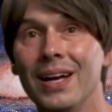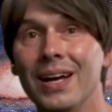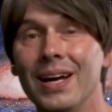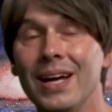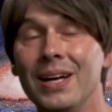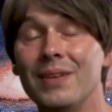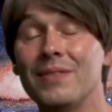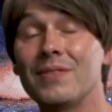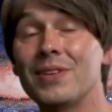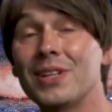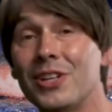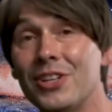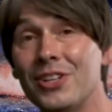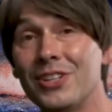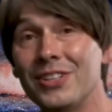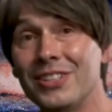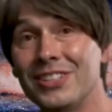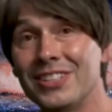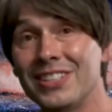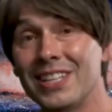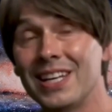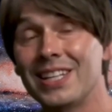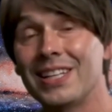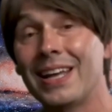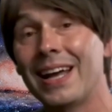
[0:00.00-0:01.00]
envision
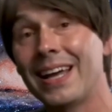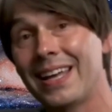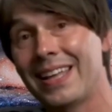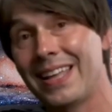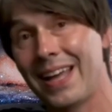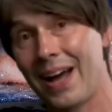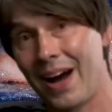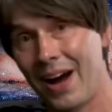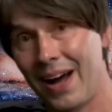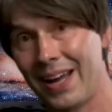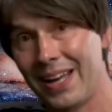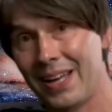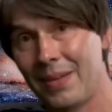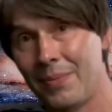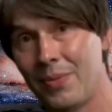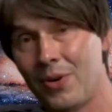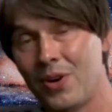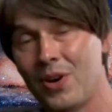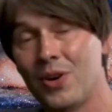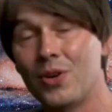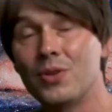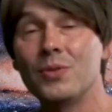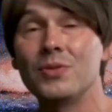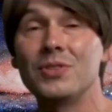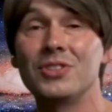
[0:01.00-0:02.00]
sending tiny
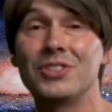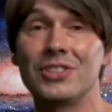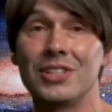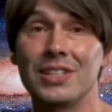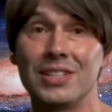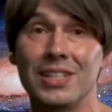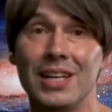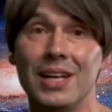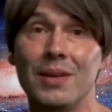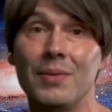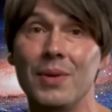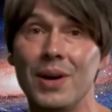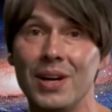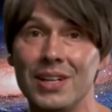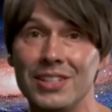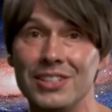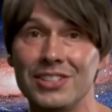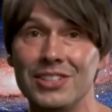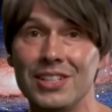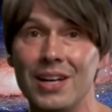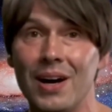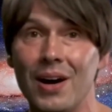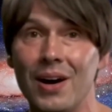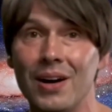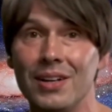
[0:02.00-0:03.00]
probes to nearby
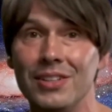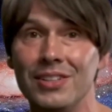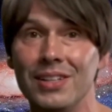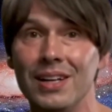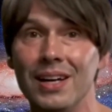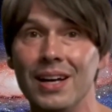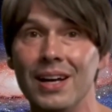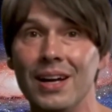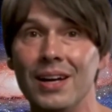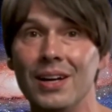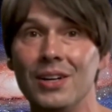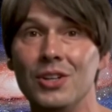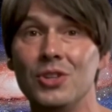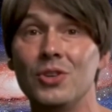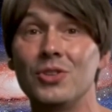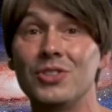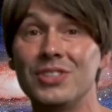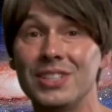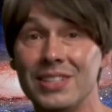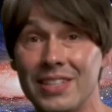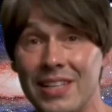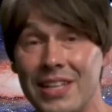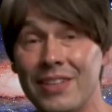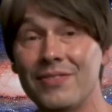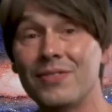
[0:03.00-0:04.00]
stars
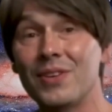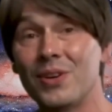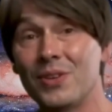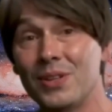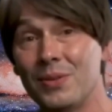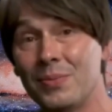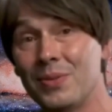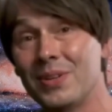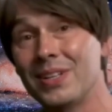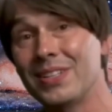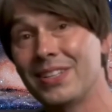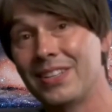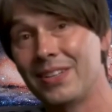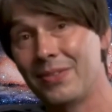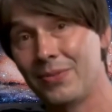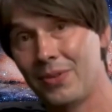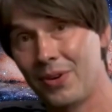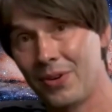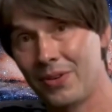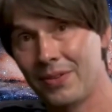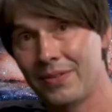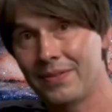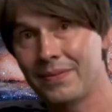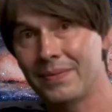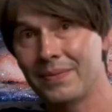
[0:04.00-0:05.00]
using this very
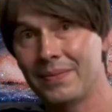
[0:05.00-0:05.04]
principle.